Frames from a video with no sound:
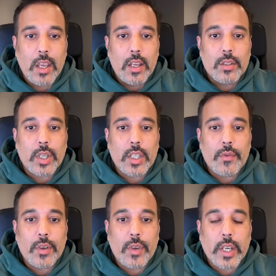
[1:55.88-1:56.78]
So I think
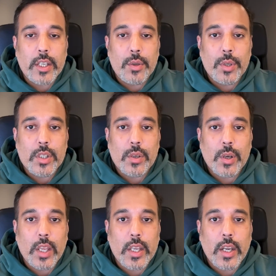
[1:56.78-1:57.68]
what I can do is,
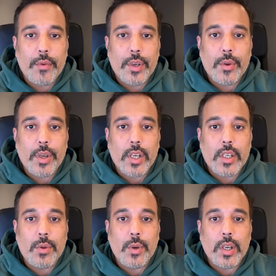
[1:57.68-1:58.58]
like I will quickly
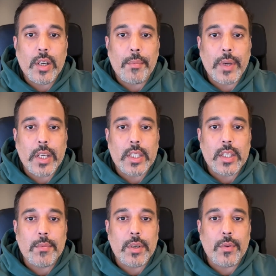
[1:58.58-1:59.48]
do a
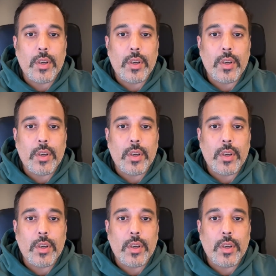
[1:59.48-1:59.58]
comparison between